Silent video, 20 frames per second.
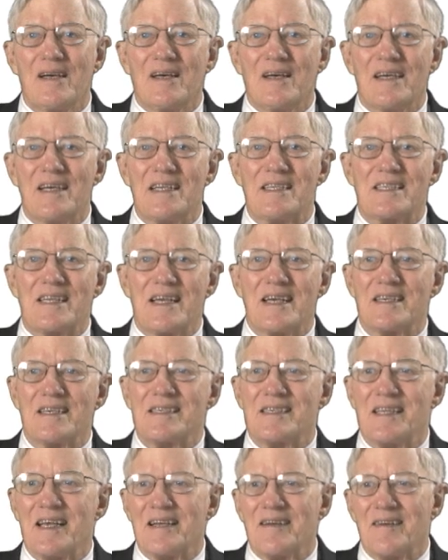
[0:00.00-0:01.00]
It says
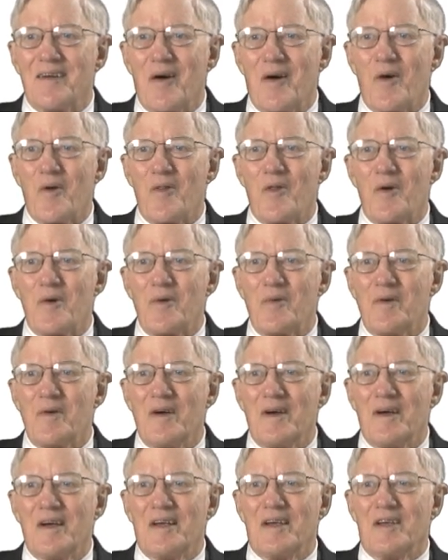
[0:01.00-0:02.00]
that although
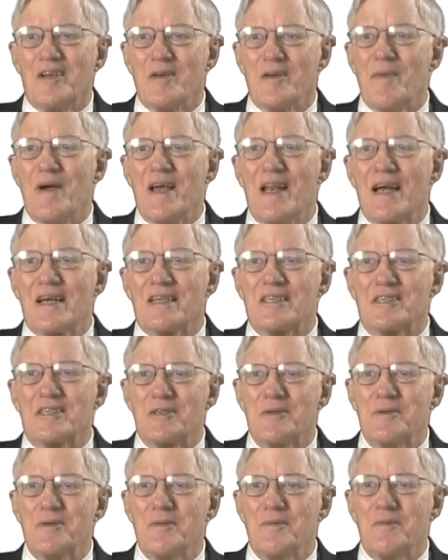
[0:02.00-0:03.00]
you may not
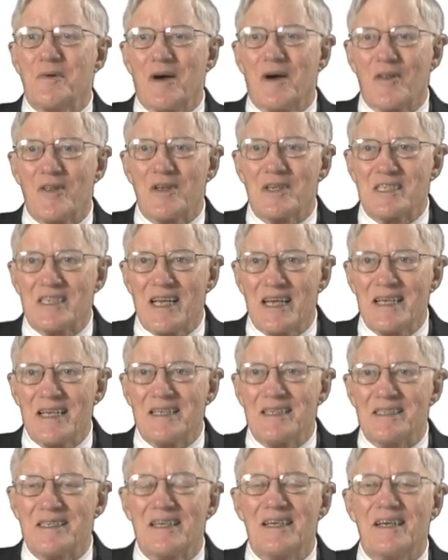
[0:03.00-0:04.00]
sue other states,
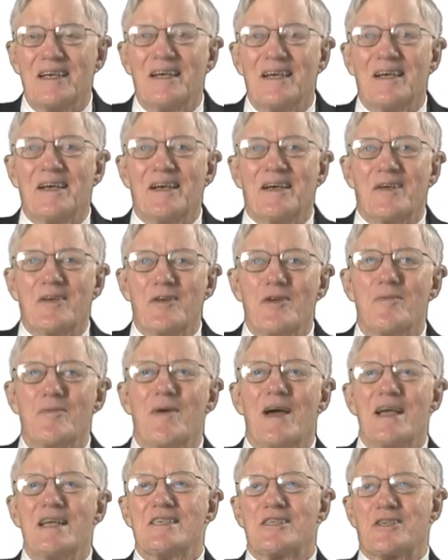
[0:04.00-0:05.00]
you
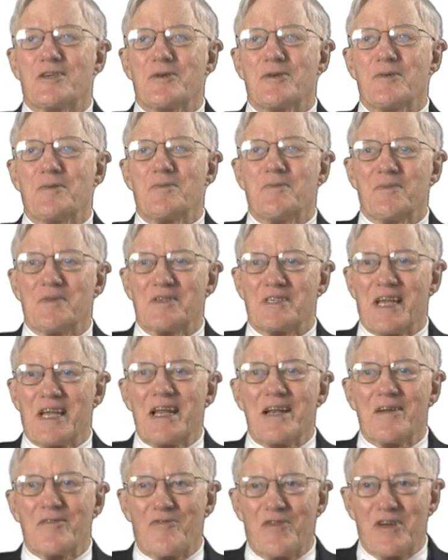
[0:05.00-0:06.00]
may sue state
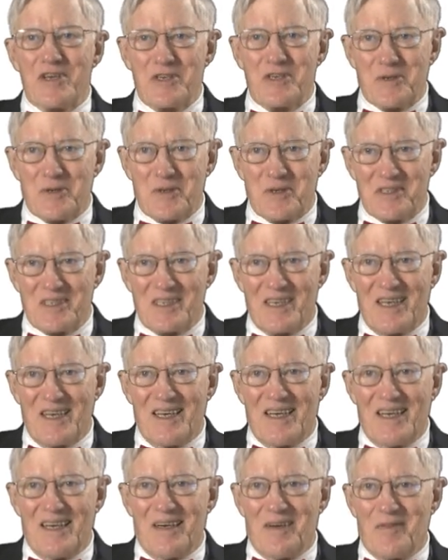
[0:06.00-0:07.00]
officials
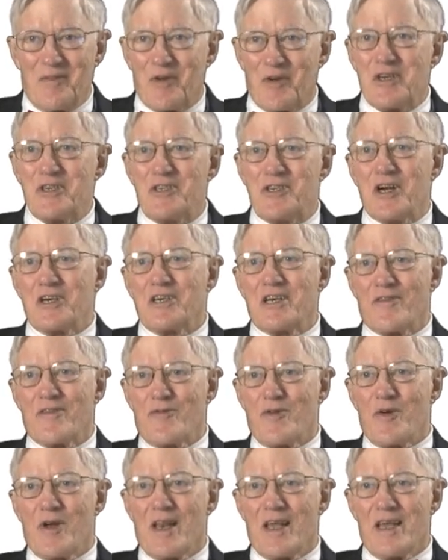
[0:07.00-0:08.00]
for injunctive
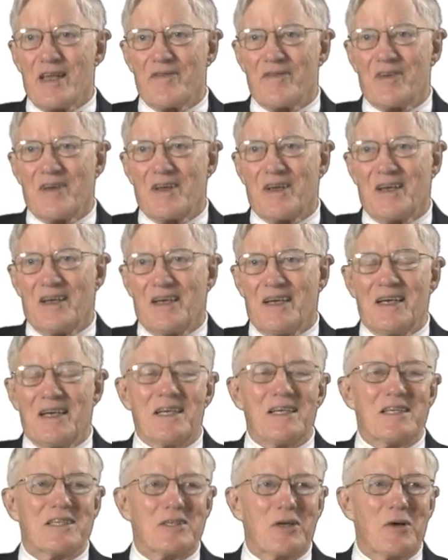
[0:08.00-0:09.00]
relief.
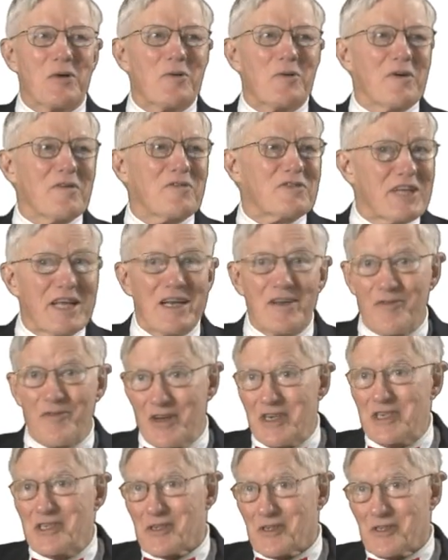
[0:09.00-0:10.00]
So if state
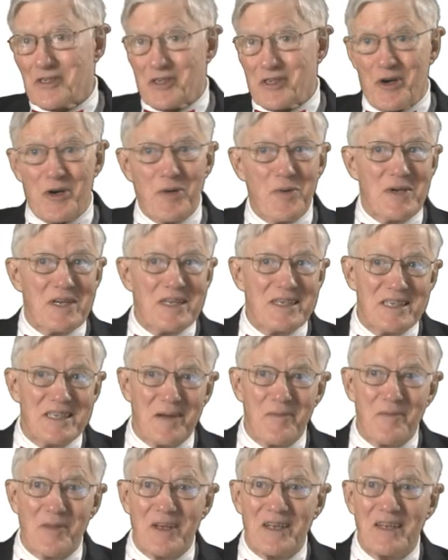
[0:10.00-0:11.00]
officials are doing
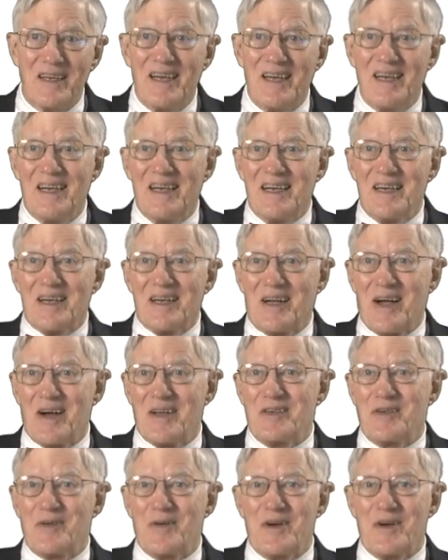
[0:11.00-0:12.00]
something
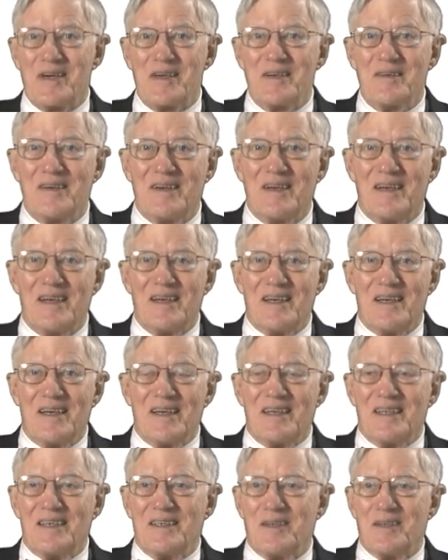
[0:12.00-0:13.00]
contrary
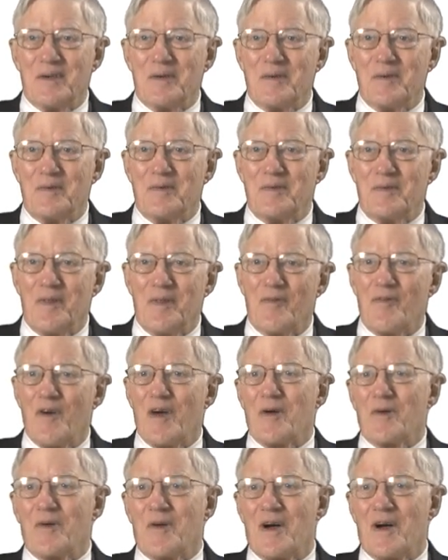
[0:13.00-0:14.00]
to the
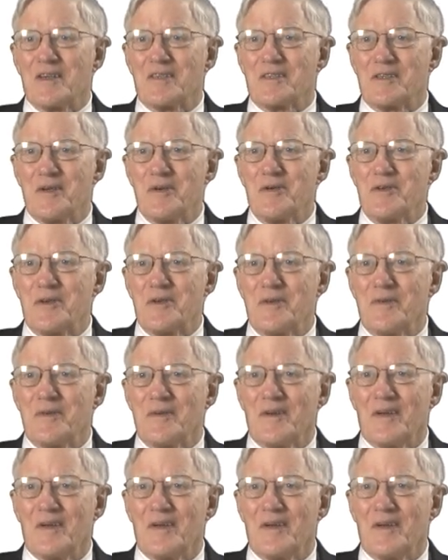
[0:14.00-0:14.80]
federal Constitution,